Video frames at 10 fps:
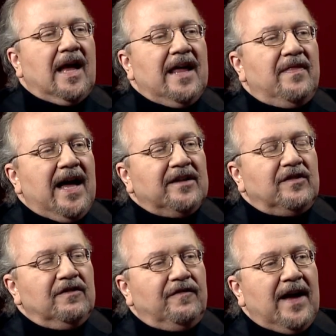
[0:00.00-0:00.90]
And
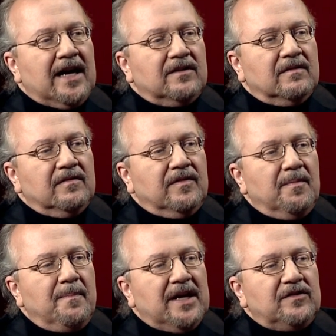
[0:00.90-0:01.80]
that's, in fact, the
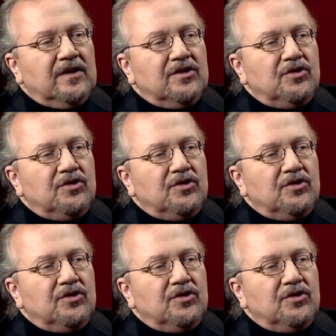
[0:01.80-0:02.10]
message